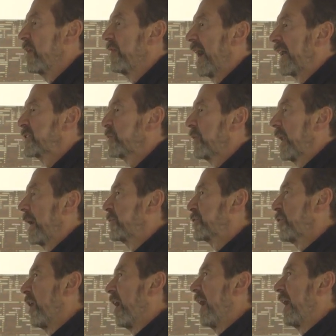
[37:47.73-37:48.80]
that's what I'm
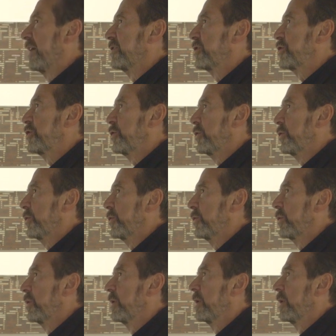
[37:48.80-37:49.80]
trying to